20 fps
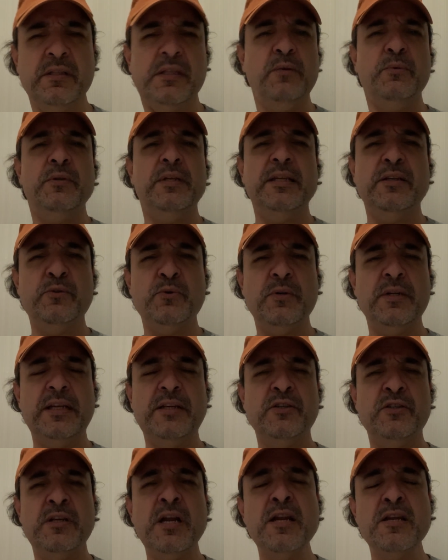they were like sort of like
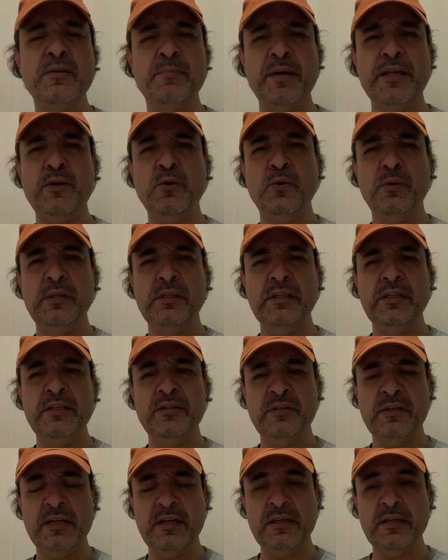stunned by the whole
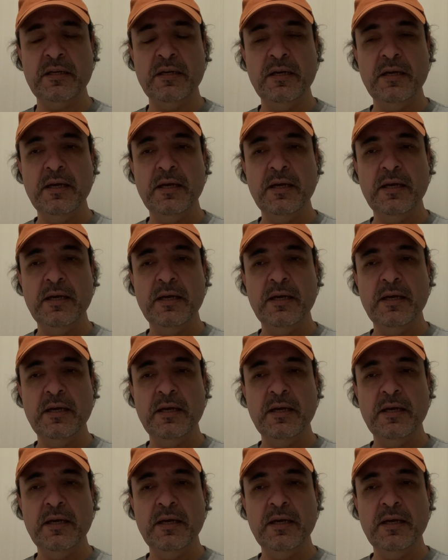incident.